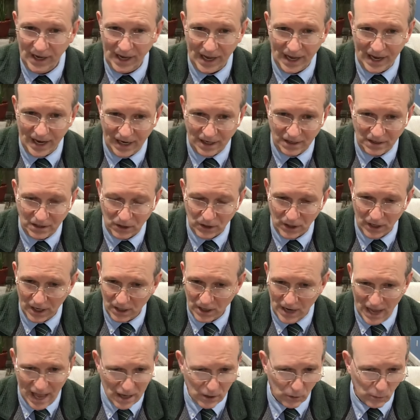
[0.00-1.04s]
And
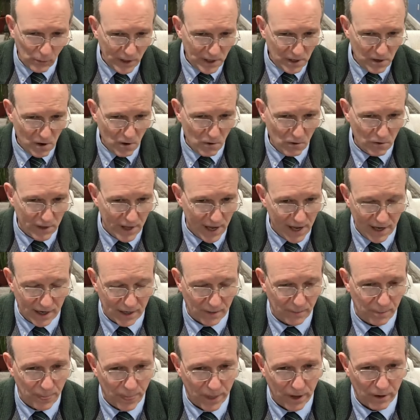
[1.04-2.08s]
how do we know
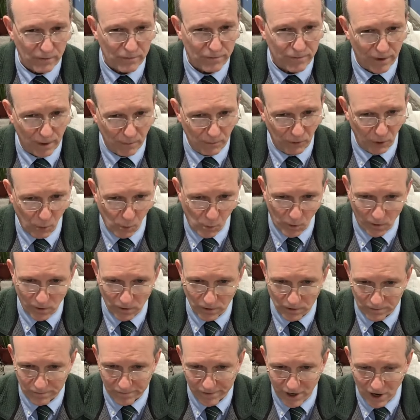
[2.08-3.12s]
that? From the
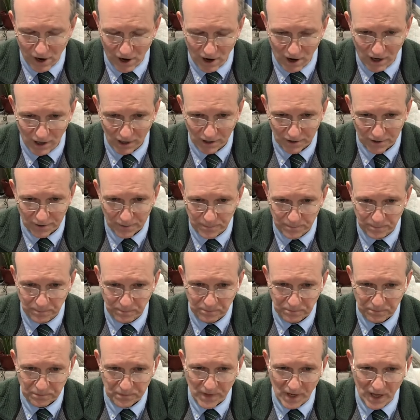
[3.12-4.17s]
Word of God.
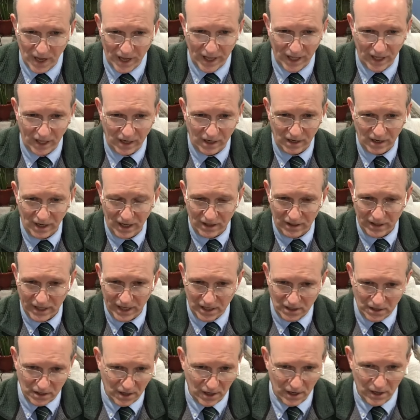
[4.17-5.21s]
And
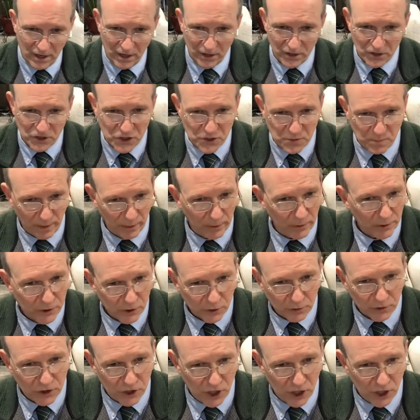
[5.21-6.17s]
then spiritual